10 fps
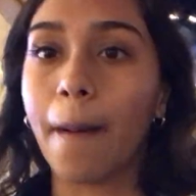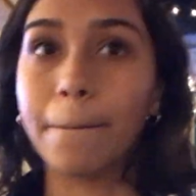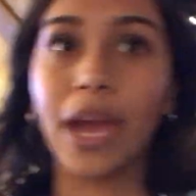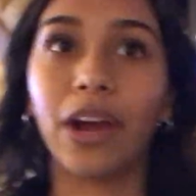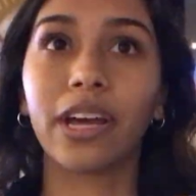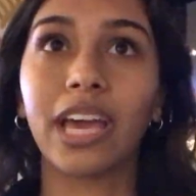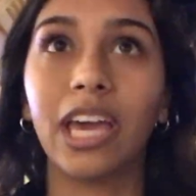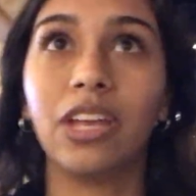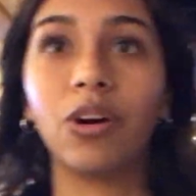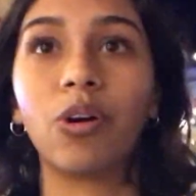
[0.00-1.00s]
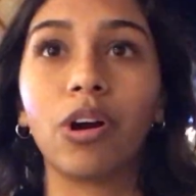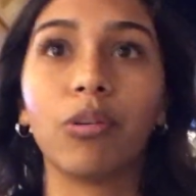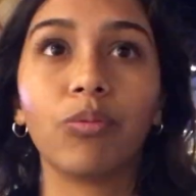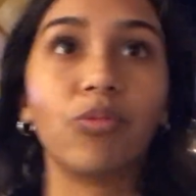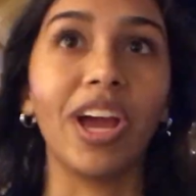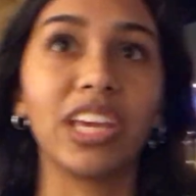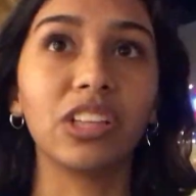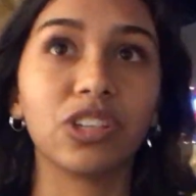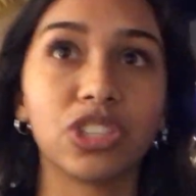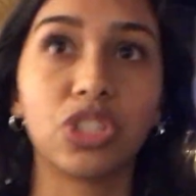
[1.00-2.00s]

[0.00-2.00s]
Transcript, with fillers: American or regular